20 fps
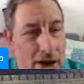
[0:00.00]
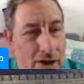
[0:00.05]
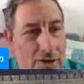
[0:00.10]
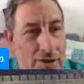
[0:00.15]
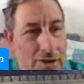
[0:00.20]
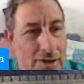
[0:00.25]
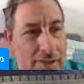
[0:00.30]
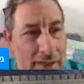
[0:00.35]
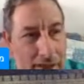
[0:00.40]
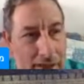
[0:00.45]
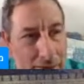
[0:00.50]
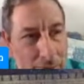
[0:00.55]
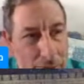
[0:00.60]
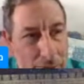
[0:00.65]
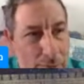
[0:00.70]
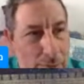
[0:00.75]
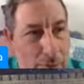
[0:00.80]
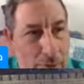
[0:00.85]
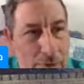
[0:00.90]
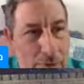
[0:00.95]
or that Yaakov
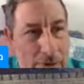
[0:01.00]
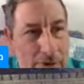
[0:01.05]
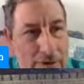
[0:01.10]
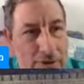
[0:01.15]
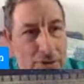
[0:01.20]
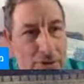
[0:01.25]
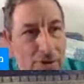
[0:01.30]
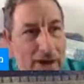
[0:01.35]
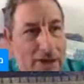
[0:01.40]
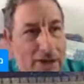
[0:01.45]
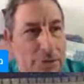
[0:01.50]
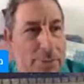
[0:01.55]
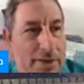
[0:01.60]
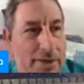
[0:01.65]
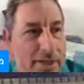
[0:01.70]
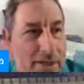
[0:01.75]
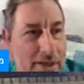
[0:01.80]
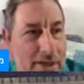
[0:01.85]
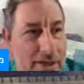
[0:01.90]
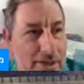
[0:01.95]
was born grasping
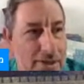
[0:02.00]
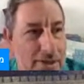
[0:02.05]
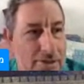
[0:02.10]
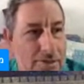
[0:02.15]
the heel of